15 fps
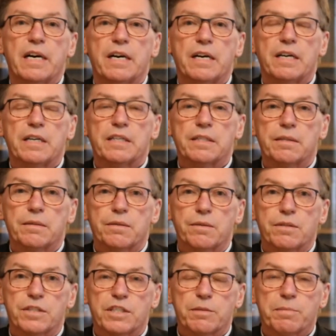uh,
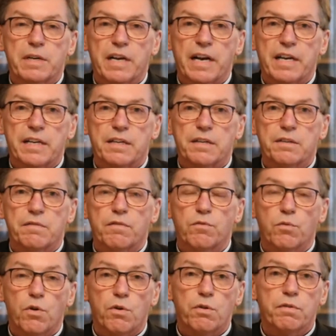or some kind of
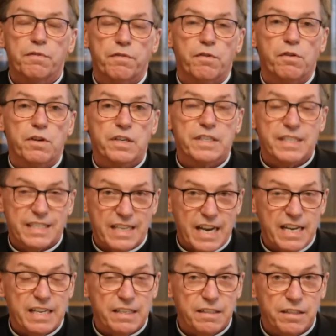role for
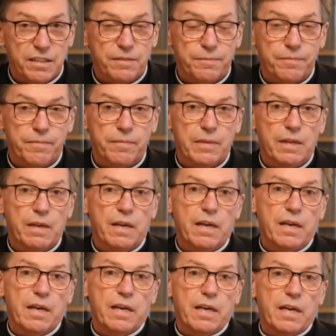signs.
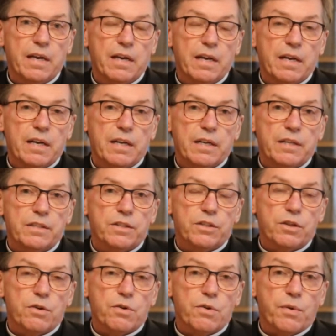
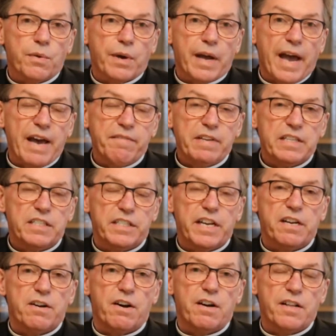So, having
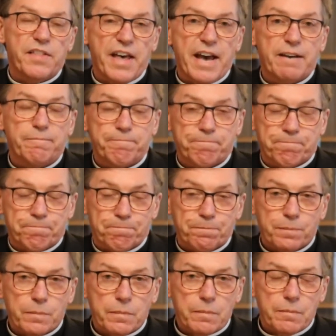said all that,
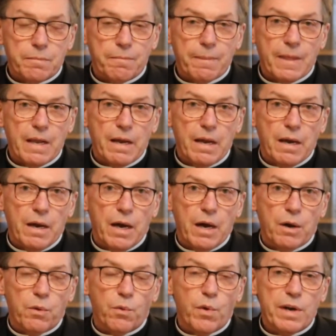uh,
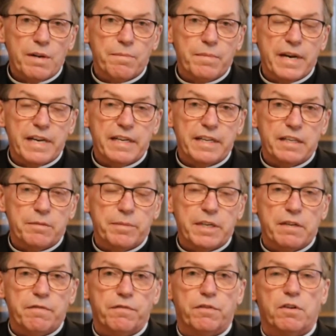what might it
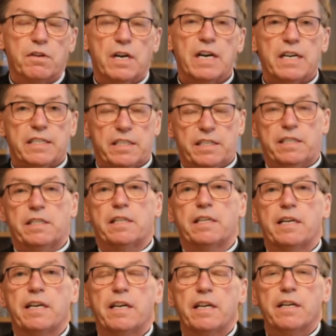mean for us
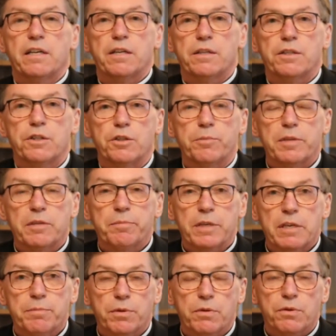to be
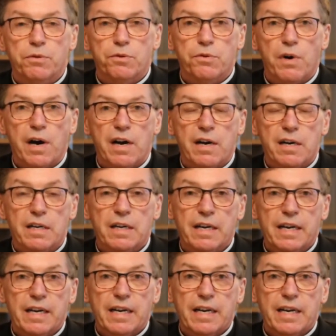people who are